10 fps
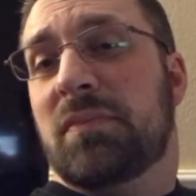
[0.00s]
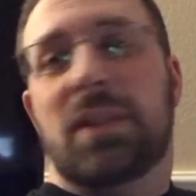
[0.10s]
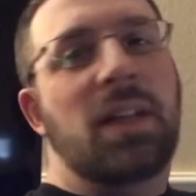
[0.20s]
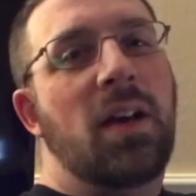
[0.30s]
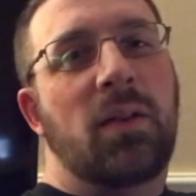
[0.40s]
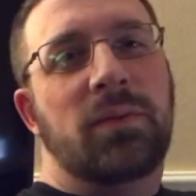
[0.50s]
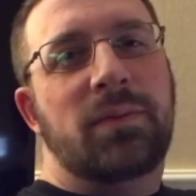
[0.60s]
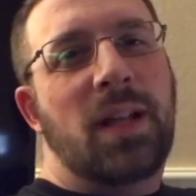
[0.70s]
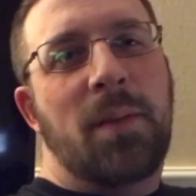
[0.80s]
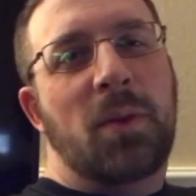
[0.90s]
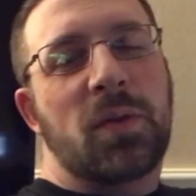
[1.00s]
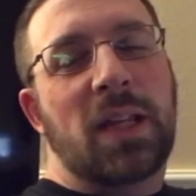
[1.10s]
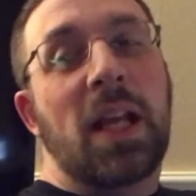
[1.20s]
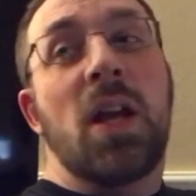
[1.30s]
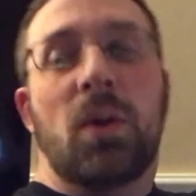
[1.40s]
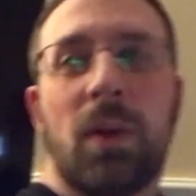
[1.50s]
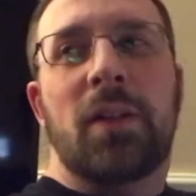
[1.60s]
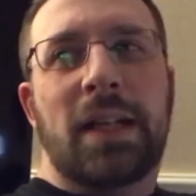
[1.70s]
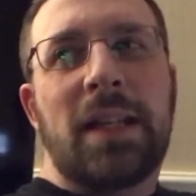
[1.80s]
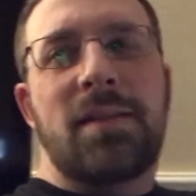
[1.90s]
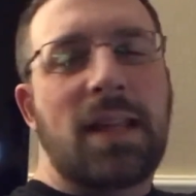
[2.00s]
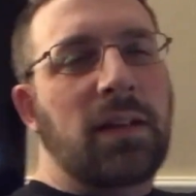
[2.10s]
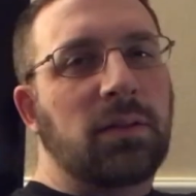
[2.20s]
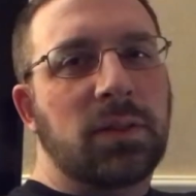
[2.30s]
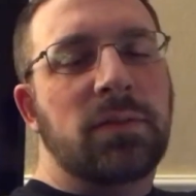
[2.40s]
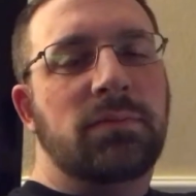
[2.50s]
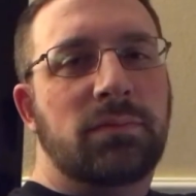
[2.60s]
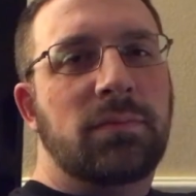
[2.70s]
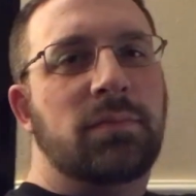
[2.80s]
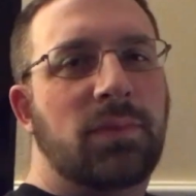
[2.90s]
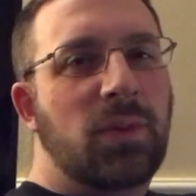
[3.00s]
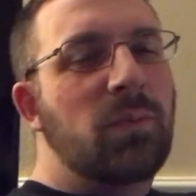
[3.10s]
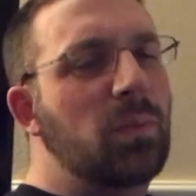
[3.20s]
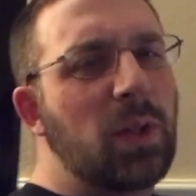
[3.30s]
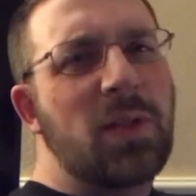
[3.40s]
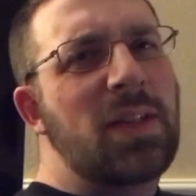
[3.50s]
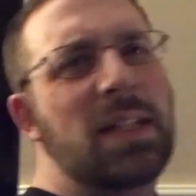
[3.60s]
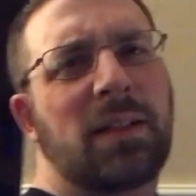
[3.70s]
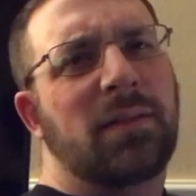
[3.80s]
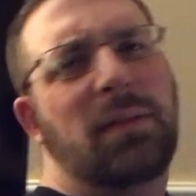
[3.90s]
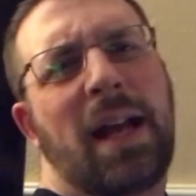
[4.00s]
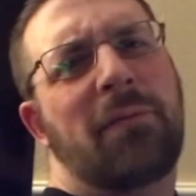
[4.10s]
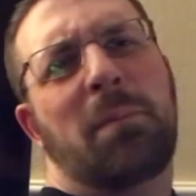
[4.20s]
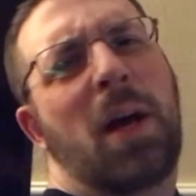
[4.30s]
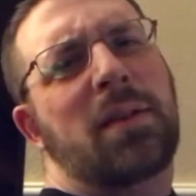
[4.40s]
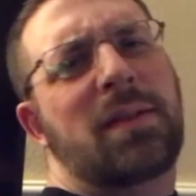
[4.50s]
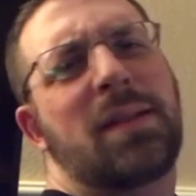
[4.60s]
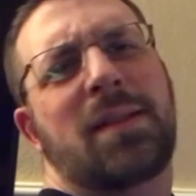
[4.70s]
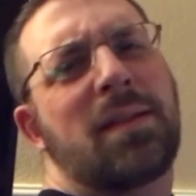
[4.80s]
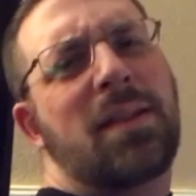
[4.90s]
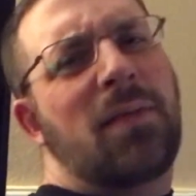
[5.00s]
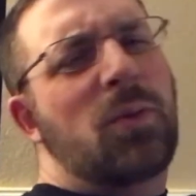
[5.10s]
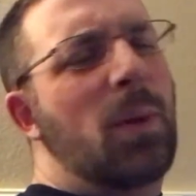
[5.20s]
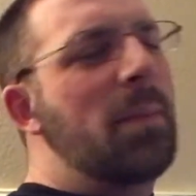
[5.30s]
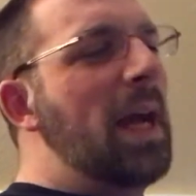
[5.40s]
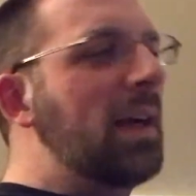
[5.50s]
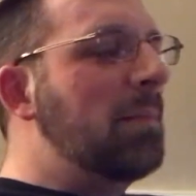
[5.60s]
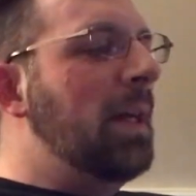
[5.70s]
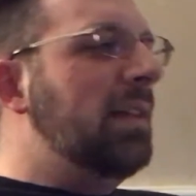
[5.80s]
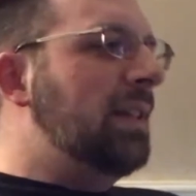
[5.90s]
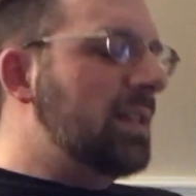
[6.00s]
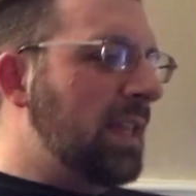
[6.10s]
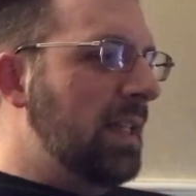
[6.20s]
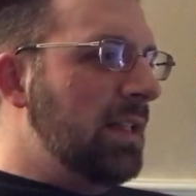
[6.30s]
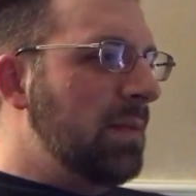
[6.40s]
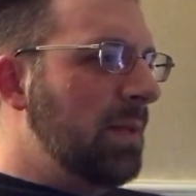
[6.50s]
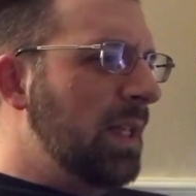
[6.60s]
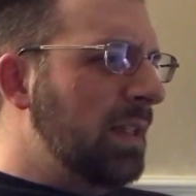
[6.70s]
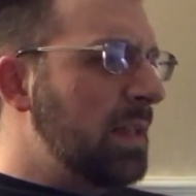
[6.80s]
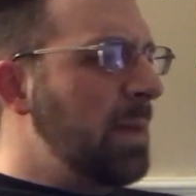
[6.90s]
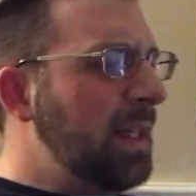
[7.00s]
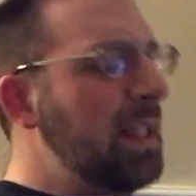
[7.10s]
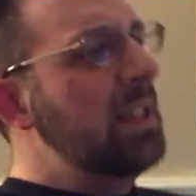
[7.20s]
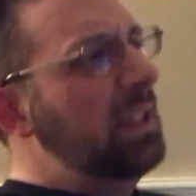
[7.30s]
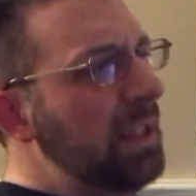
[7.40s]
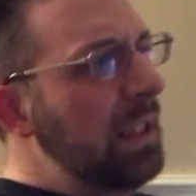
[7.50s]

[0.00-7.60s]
no, not mostly. We are getting settled. We're still have boxes and stuff to unpack, but that's kind of to be expected.